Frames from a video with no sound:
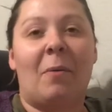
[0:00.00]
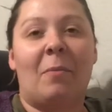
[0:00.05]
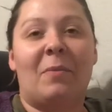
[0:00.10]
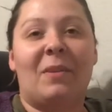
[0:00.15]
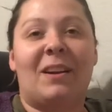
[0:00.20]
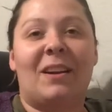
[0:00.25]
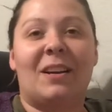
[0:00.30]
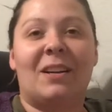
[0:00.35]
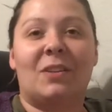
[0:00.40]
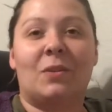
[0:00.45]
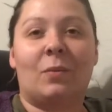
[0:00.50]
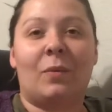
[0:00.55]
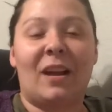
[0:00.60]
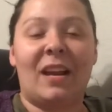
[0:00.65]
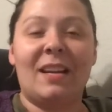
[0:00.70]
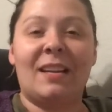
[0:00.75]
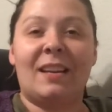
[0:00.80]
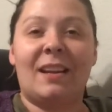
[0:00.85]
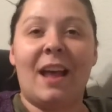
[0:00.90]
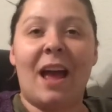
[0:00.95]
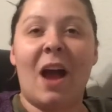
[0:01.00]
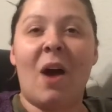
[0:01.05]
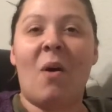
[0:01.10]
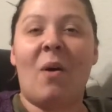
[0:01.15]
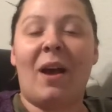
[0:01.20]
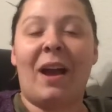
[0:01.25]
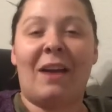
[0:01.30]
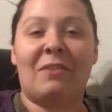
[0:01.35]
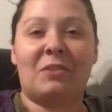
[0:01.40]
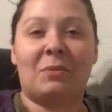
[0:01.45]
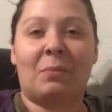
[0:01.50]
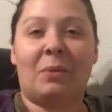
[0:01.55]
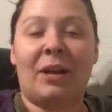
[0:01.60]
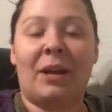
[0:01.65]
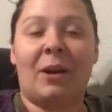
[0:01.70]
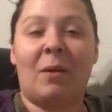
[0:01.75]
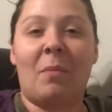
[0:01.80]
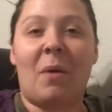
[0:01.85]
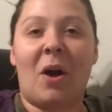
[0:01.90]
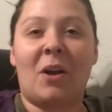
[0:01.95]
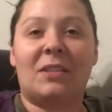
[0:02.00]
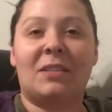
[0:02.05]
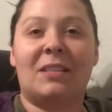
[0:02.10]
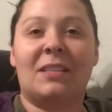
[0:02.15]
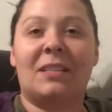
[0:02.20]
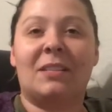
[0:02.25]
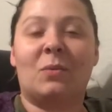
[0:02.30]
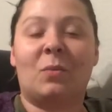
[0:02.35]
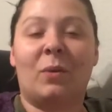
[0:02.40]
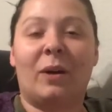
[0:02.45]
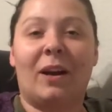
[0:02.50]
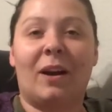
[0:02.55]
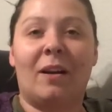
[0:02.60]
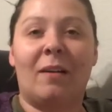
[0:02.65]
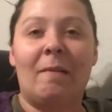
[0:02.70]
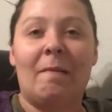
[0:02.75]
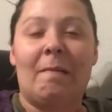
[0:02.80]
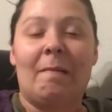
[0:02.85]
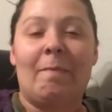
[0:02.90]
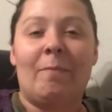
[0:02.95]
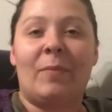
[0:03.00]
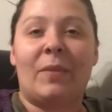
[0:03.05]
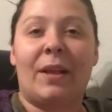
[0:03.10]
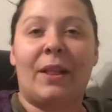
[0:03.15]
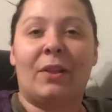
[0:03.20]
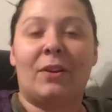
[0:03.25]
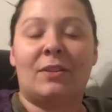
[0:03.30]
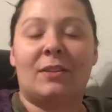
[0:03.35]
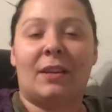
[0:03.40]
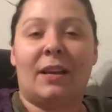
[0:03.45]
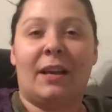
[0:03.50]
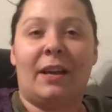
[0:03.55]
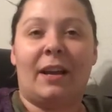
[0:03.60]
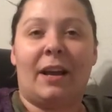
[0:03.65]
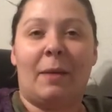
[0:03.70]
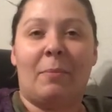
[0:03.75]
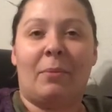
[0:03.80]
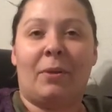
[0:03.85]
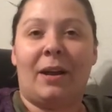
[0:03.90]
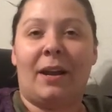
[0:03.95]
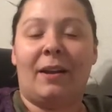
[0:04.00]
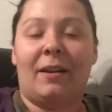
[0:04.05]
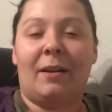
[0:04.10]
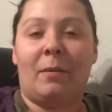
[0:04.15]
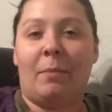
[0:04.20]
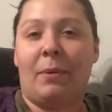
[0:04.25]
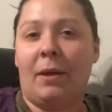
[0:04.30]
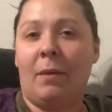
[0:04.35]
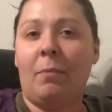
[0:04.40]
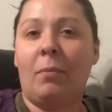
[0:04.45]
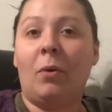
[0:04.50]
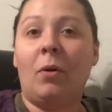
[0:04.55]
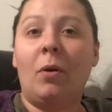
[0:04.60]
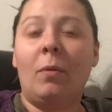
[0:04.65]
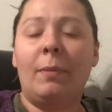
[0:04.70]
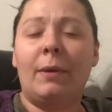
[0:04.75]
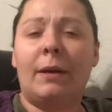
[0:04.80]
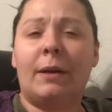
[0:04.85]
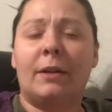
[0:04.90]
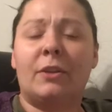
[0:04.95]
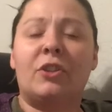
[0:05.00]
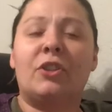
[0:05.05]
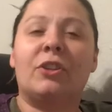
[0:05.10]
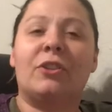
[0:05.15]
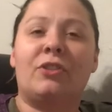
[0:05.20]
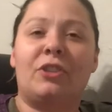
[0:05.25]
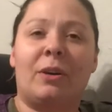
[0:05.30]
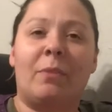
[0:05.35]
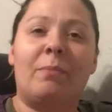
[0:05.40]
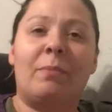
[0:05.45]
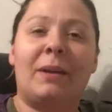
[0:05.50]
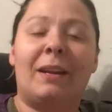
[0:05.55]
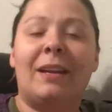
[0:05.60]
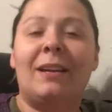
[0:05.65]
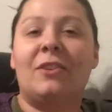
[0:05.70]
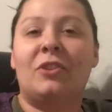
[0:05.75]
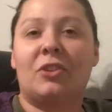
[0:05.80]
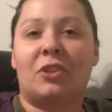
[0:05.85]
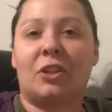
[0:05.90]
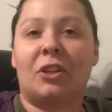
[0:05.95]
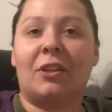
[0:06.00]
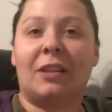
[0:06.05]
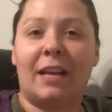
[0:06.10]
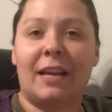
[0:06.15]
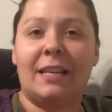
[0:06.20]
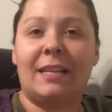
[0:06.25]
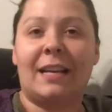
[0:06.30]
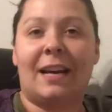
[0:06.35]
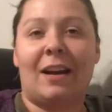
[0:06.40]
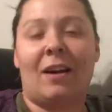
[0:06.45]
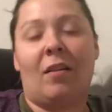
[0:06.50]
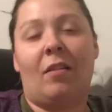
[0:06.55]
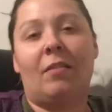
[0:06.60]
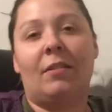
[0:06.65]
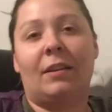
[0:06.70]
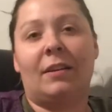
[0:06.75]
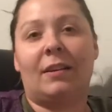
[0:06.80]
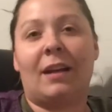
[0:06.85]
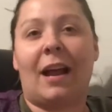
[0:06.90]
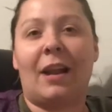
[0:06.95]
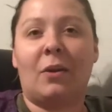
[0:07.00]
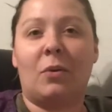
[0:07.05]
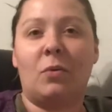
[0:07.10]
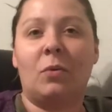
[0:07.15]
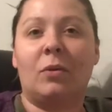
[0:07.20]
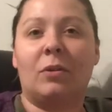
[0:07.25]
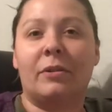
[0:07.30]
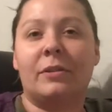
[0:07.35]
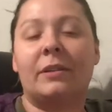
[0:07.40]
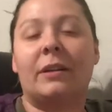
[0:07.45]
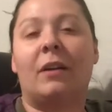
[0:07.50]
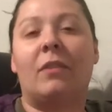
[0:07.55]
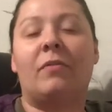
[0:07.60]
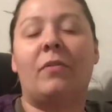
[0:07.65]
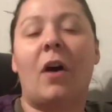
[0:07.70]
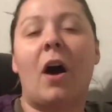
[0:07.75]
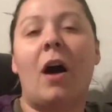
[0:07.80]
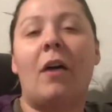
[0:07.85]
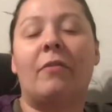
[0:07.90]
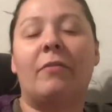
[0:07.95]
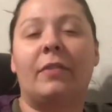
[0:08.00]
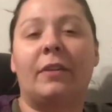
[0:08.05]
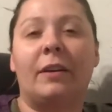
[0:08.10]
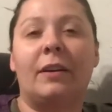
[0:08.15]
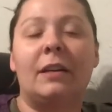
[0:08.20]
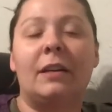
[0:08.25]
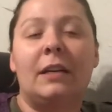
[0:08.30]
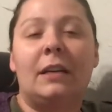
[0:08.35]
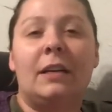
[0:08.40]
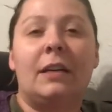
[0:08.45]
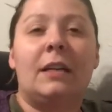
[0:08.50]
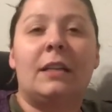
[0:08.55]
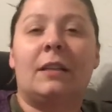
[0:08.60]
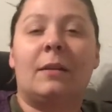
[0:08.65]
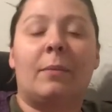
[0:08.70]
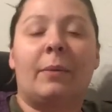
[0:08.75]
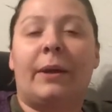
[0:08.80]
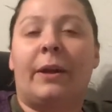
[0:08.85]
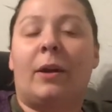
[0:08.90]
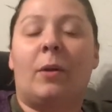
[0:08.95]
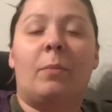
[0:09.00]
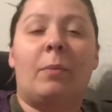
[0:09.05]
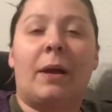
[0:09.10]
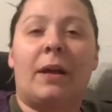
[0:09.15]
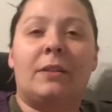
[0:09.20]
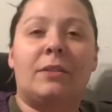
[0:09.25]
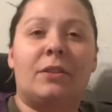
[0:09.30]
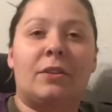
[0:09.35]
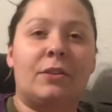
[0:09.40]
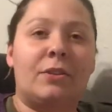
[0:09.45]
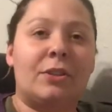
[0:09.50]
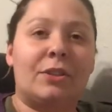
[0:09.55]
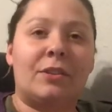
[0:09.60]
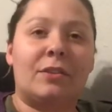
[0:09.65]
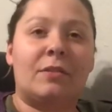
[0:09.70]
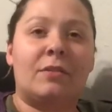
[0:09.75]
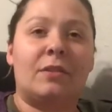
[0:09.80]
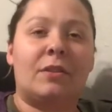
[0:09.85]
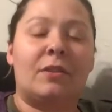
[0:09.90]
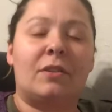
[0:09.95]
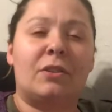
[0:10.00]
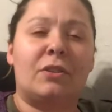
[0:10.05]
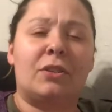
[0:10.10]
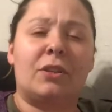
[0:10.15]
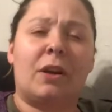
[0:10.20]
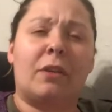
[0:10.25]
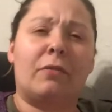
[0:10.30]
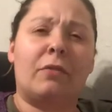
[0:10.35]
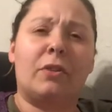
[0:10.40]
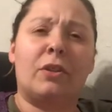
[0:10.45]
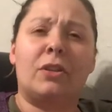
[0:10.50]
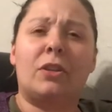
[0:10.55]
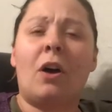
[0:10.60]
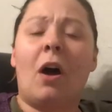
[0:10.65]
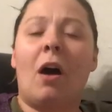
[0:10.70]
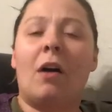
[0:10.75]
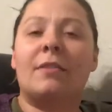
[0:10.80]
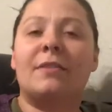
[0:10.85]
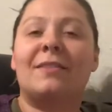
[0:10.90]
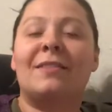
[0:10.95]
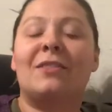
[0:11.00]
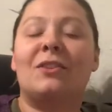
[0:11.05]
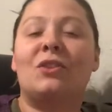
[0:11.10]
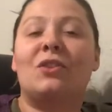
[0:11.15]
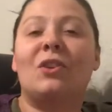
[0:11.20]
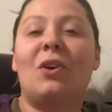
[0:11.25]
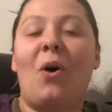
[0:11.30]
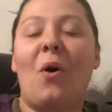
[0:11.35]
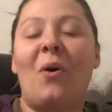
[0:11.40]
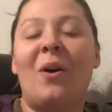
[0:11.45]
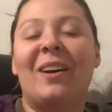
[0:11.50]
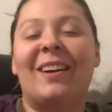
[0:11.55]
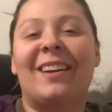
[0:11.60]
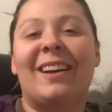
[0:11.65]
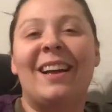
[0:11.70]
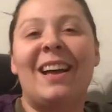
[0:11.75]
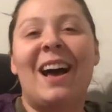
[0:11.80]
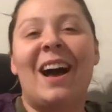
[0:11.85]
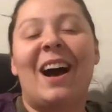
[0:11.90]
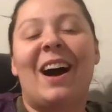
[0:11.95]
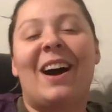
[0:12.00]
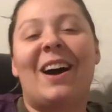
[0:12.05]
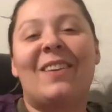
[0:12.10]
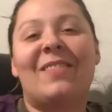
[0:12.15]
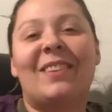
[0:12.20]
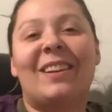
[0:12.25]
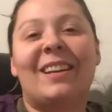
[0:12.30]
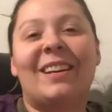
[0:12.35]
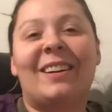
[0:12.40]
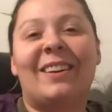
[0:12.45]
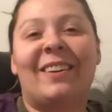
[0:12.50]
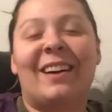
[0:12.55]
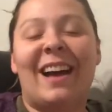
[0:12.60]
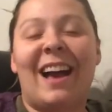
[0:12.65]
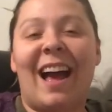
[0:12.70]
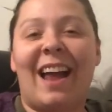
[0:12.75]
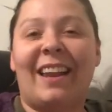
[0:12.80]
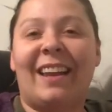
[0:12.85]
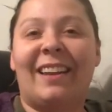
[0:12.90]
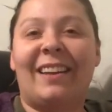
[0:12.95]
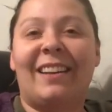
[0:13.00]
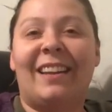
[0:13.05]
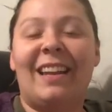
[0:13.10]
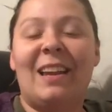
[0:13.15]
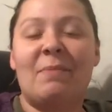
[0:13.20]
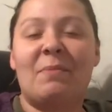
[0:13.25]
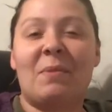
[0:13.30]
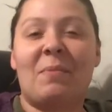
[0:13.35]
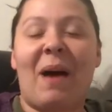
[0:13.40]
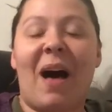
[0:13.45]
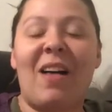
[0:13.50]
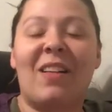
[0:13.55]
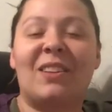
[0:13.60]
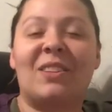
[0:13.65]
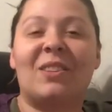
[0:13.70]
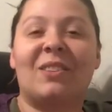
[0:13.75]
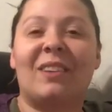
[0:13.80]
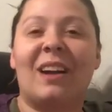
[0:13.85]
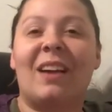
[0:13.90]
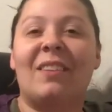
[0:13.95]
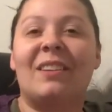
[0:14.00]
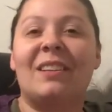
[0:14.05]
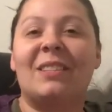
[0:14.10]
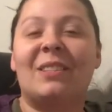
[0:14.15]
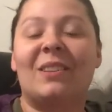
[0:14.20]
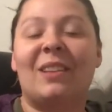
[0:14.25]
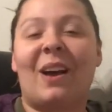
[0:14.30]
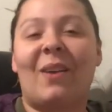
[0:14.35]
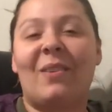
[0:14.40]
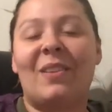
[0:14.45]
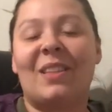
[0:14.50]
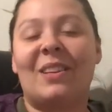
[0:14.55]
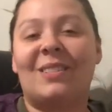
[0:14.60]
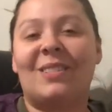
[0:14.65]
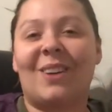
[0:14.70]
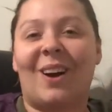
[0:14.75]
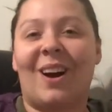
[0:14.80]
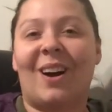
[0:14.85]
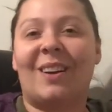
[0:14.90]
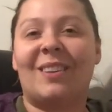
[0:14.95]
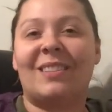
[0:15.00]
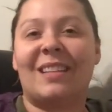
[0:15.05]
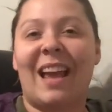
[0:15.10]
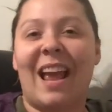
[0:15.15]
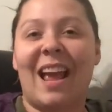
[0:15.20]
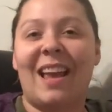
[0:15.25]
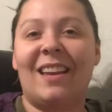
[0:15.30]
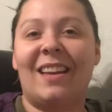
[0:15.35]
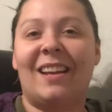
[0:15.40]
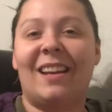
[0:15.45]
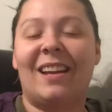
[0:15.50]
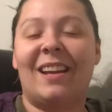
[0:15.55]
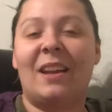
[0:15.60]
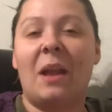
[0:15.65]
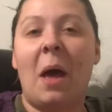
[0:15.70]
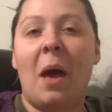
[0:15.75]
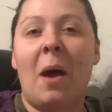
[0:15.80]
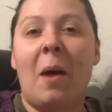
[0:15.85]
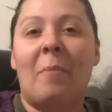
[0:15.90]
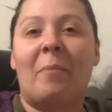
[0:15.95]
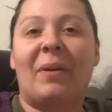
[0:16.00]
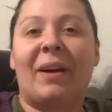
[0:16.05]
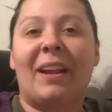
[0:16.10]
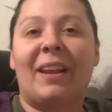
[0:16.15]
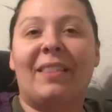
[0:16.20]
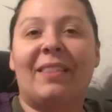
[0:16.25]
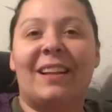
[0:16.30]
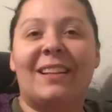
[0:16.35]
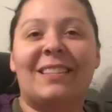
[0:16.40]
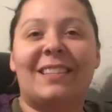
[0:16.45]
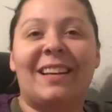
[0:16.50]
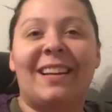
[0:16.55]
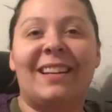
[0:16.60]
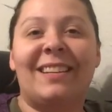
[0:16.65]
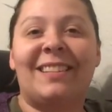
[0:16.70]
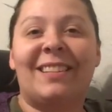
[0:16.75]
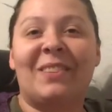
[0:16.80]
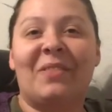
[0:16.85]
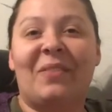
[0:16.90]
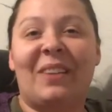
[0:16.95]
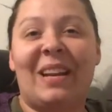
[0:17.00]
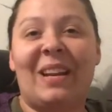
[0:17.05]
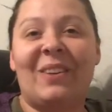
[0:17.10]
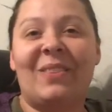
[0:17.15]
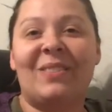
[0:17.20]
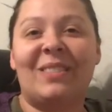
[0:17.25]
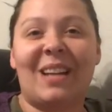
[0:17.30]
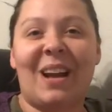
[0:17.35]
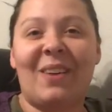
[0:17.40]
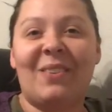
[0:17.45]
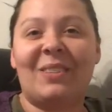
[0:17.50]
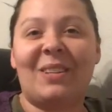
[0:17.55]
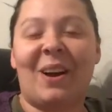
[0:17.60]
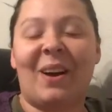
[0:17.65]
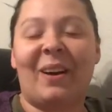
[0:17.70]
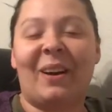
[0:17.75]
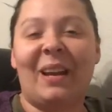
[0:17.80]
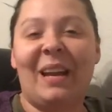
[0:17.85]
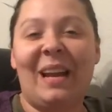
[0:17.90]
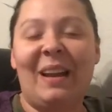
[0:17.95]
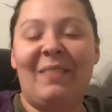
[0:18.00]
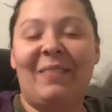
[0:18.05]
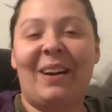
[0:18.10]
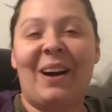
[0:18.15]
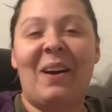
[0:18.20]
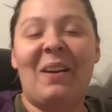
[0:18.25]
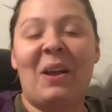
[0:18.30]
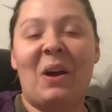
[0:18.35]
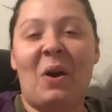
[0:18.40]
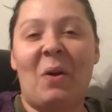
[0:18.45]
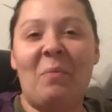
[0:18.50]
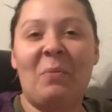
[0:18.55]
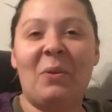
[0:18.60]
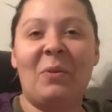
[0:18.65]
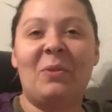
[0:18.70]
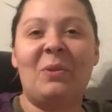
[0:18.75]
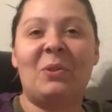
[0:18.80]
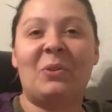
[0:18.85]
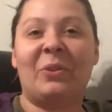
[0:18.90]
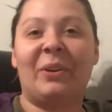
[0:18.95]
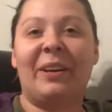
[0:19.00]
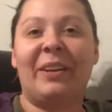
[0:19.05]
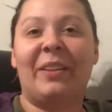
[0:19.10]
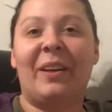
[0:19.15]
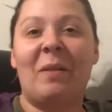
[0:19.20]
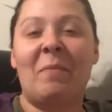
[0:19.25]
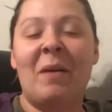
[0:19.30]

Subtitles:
Because right now I have some planter boxes where it looks like I planted a pit bull because she'll jump in it and she'll lay down and kind of cool herself off, and the planter beds are they're just not for the dogs. So I'm gonna go ahead and keep the pallets around it so that way the dogs can't get in. But let's get into the videos that I was talking about, and I hope you enjoy them.